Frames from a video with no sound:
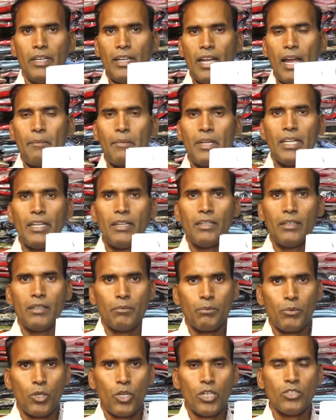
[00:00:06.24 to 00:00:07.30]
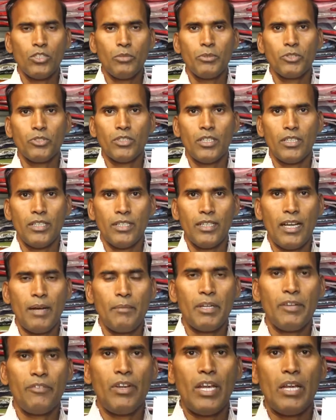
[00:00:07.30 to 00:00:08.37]
Camry product,
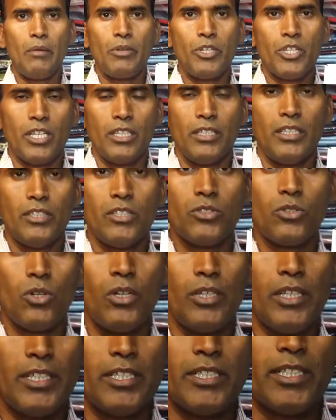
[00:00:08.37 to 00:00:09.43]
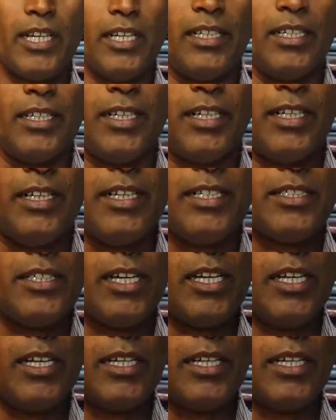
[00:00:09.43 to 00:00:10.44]
Camry weighing machine. This is called digital. Digital is